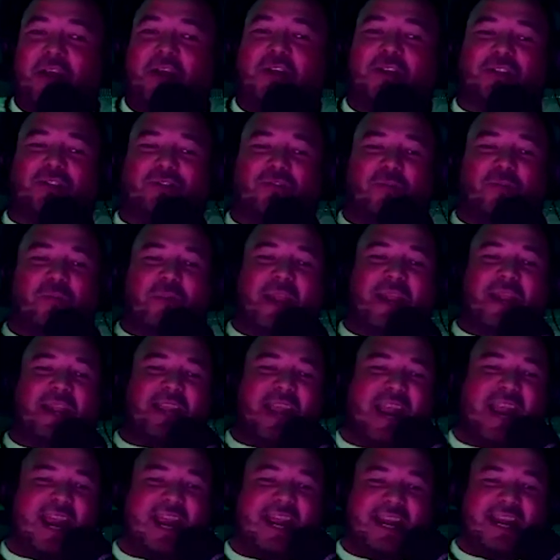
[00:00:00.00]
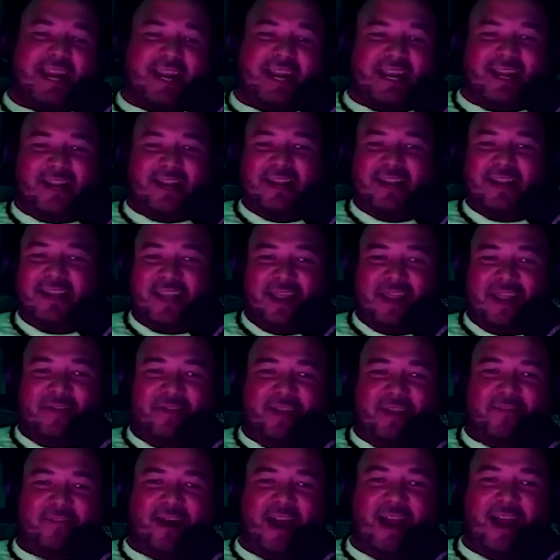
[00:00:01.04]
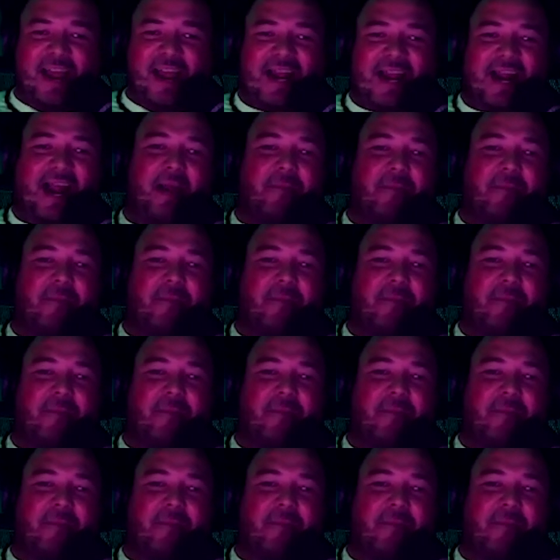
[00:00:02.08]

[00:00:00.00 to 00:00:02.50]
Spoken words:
So maintaining, if I had